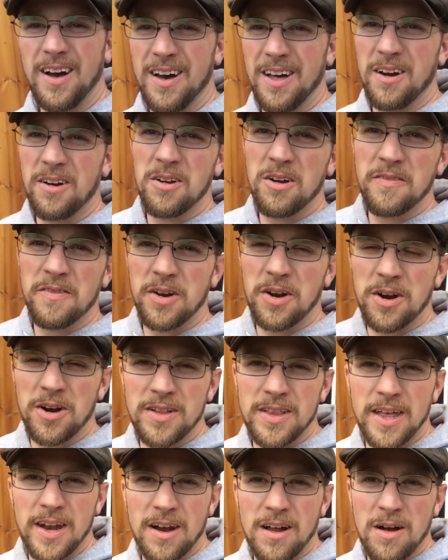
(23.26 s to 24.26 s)
I don't know if you
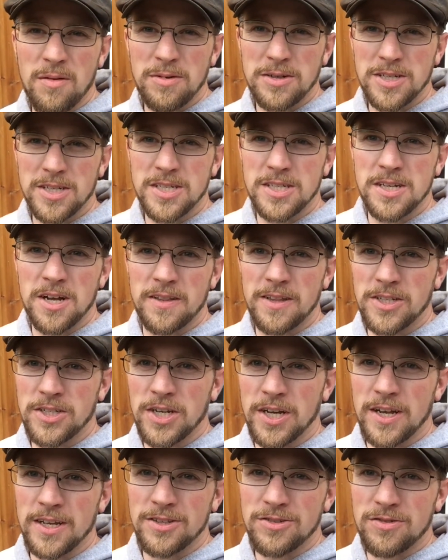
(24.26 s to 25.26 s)
heard that at all, but you see all the
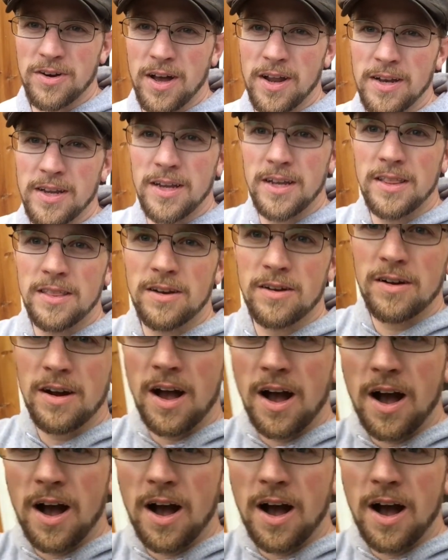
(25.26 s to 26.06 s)
chickens run either